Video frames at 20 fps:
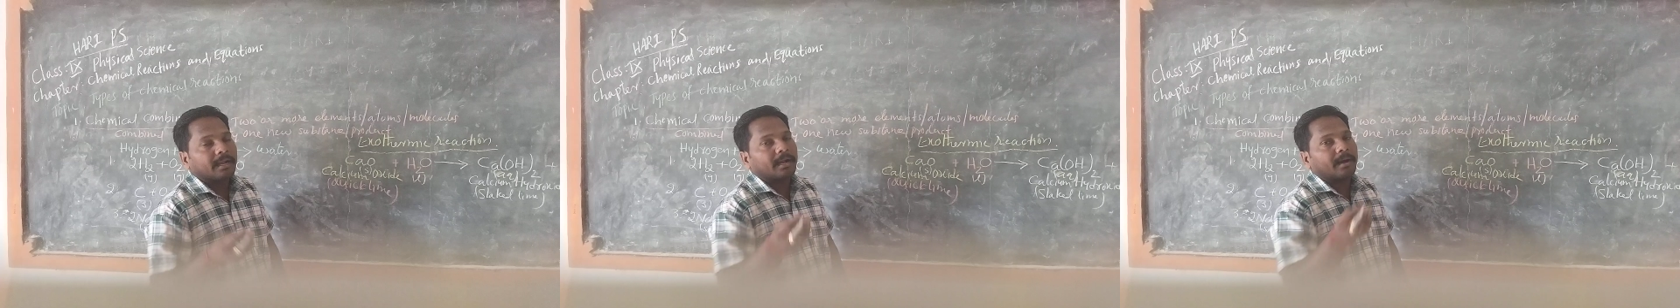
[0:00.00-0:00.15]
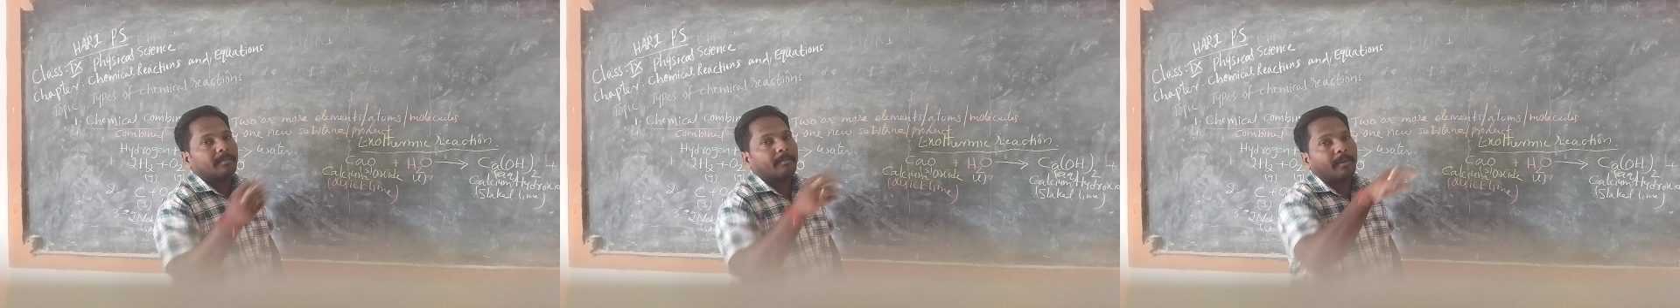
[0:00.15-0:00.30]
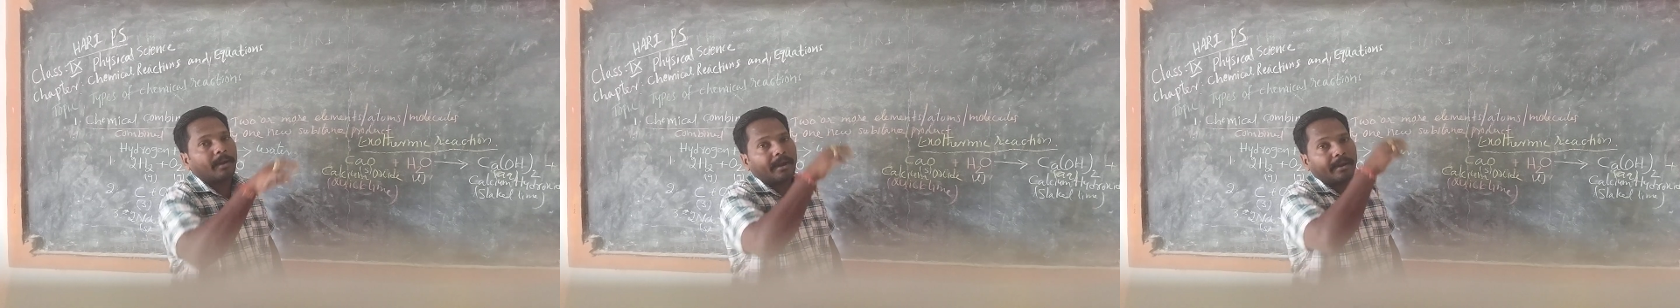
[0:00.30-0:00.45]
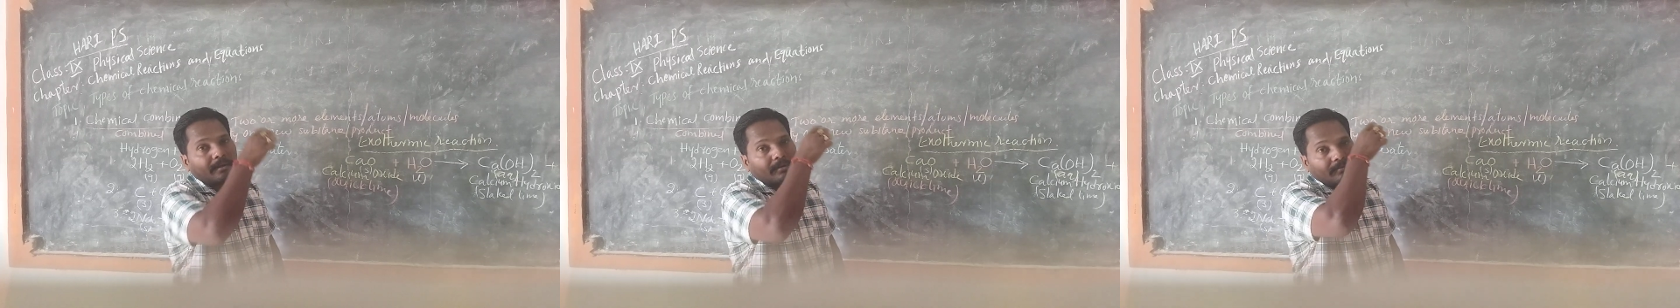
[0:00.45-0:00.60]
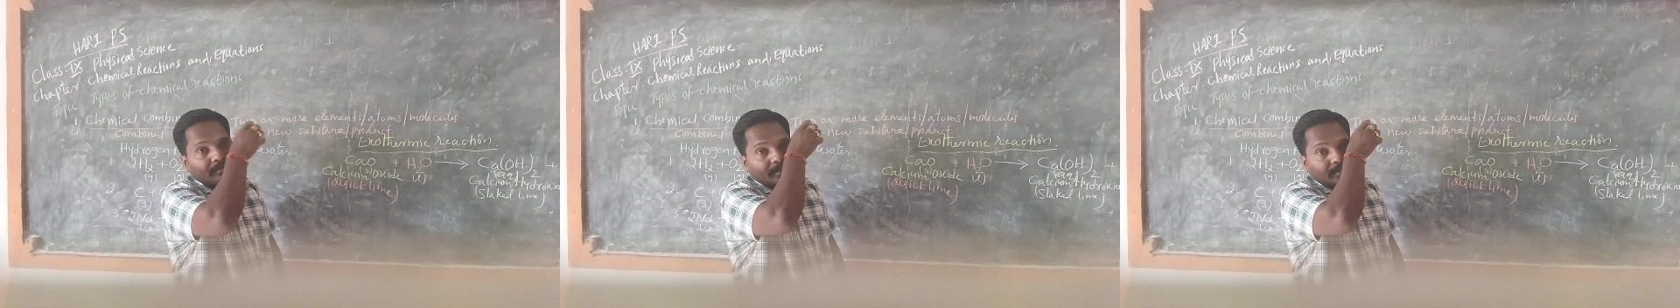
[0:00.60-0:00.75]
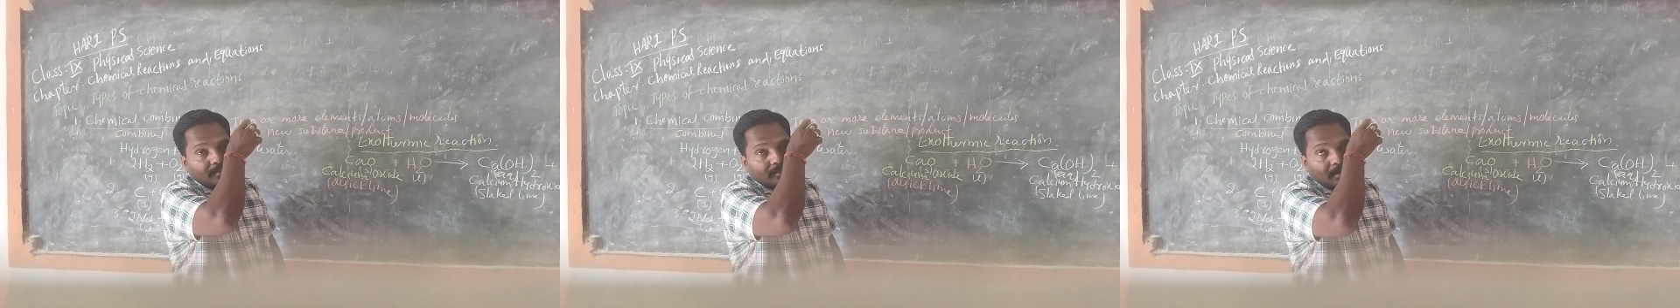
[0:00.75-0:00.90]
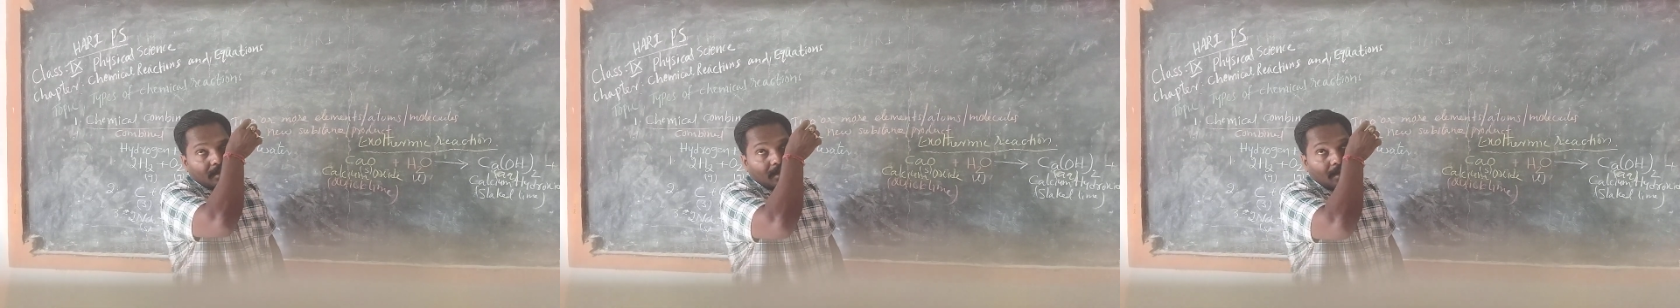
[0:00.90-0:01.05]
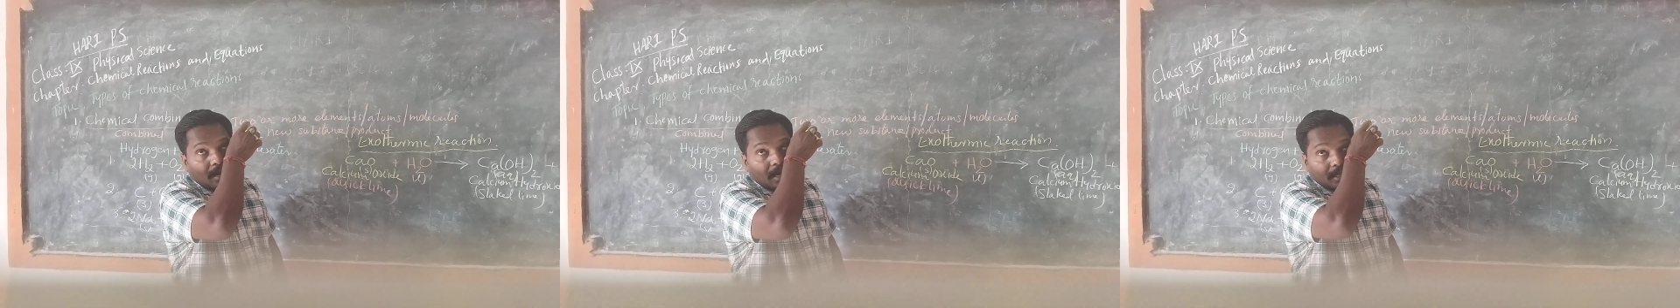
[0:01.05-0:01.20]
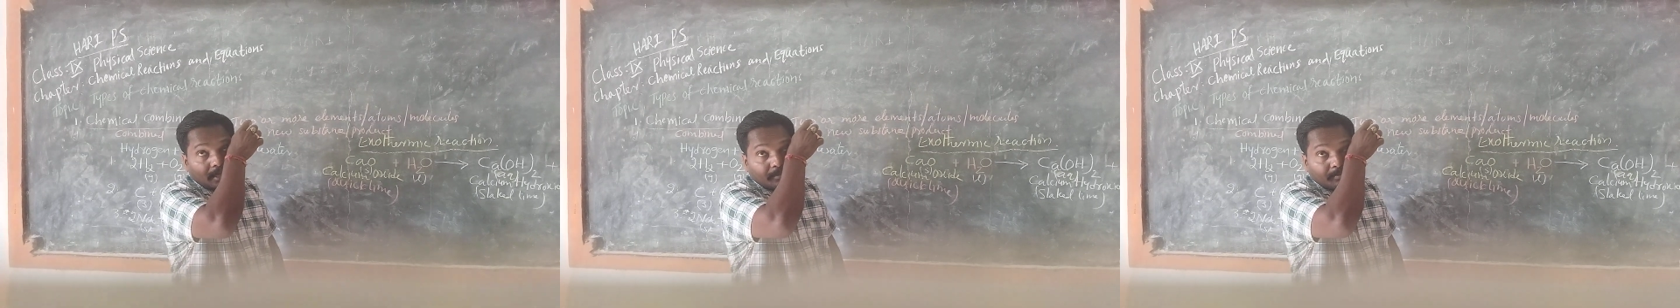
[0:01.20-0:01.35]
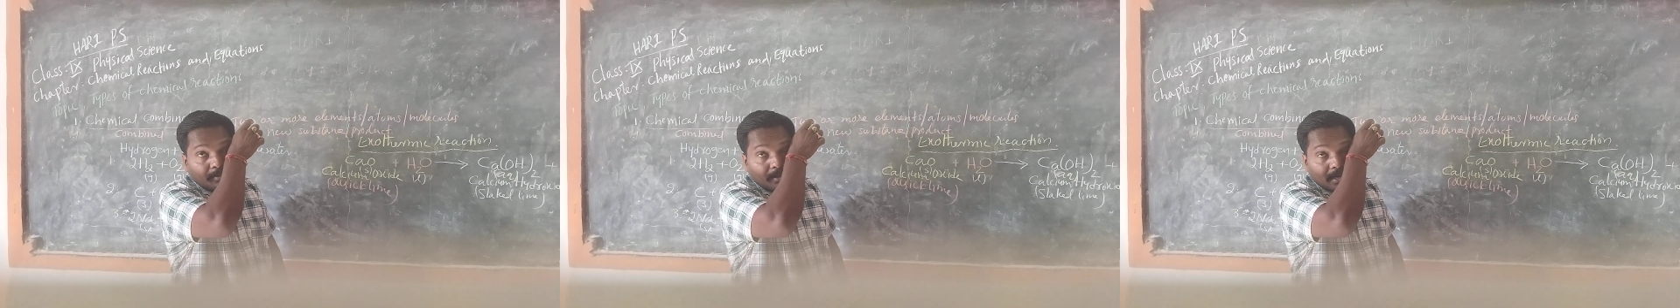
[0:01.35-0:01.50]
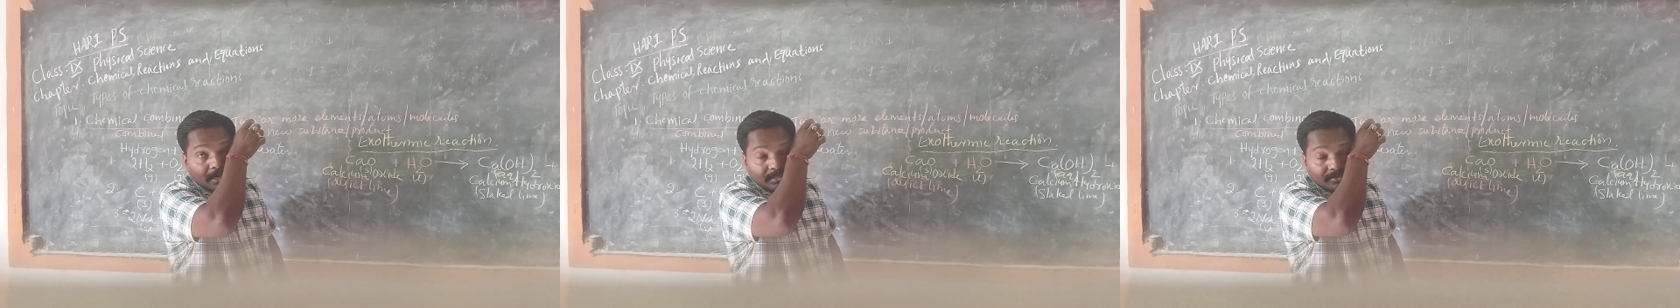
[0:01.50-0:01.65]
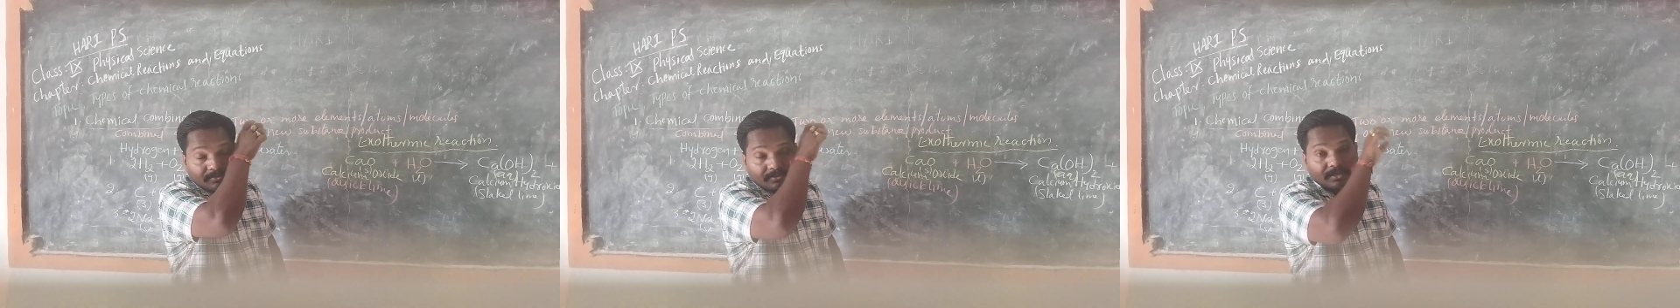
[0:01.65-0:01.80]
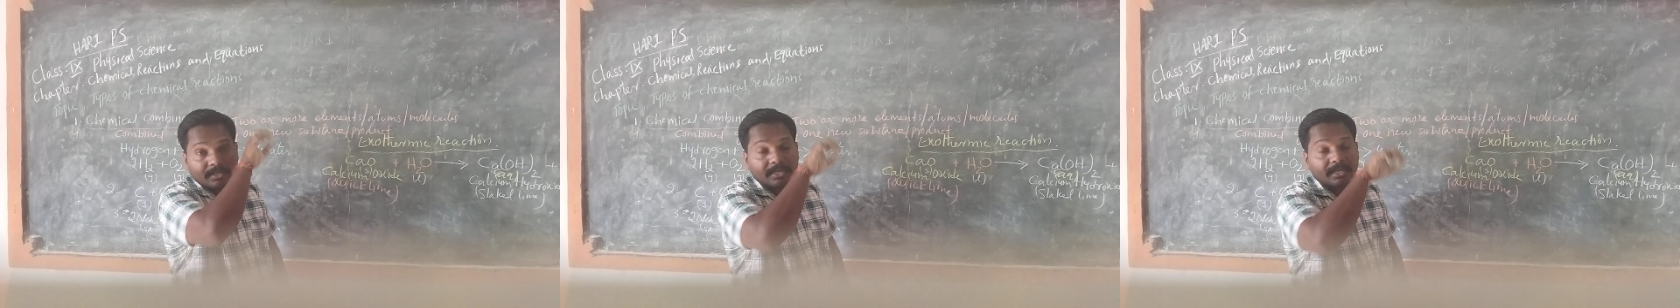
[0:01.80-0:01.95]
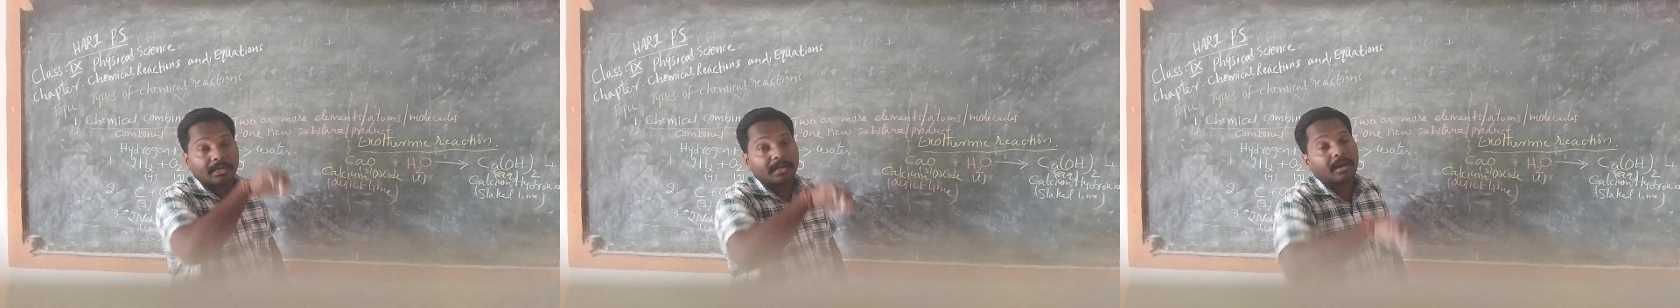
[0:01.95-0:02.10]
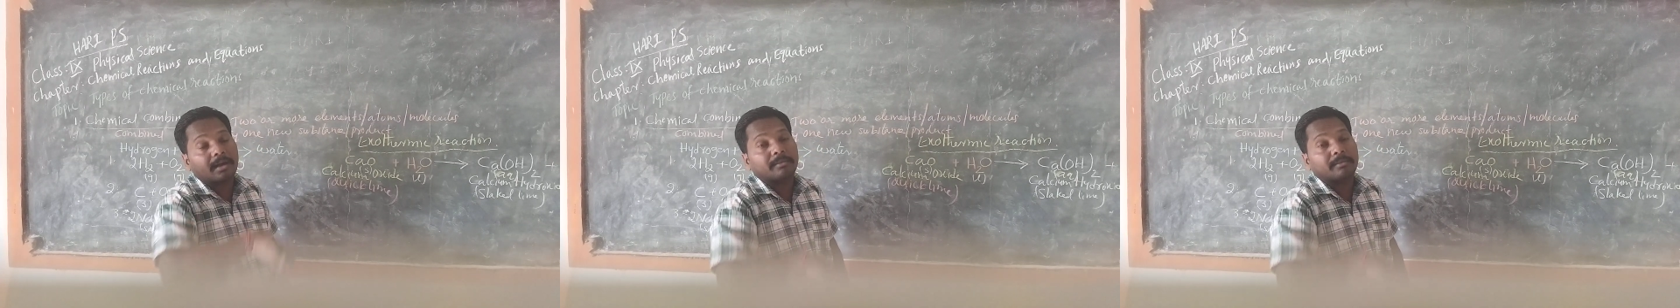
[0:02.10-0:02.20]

combined with the atmospheric